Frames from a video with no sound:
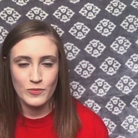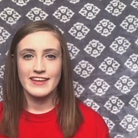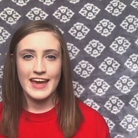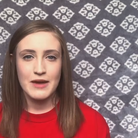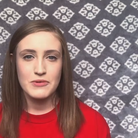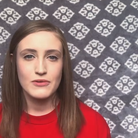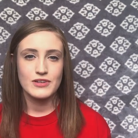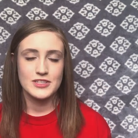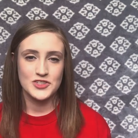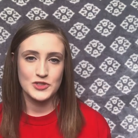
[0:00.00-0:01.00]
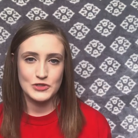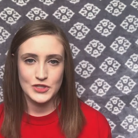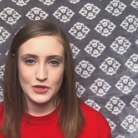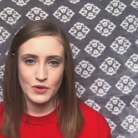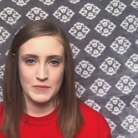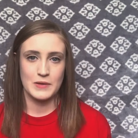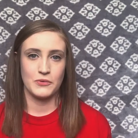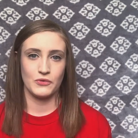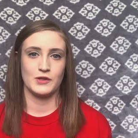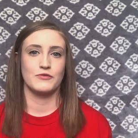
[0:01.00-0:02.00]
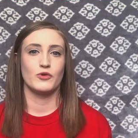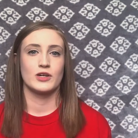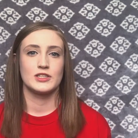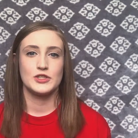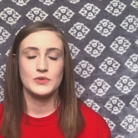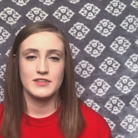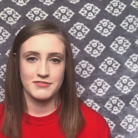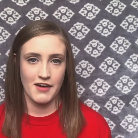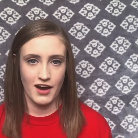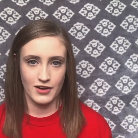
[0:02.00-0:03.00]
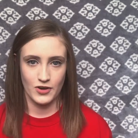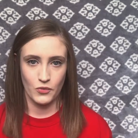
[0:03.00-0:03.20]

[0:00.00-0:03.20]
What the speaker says: The capital is usually what people look for to define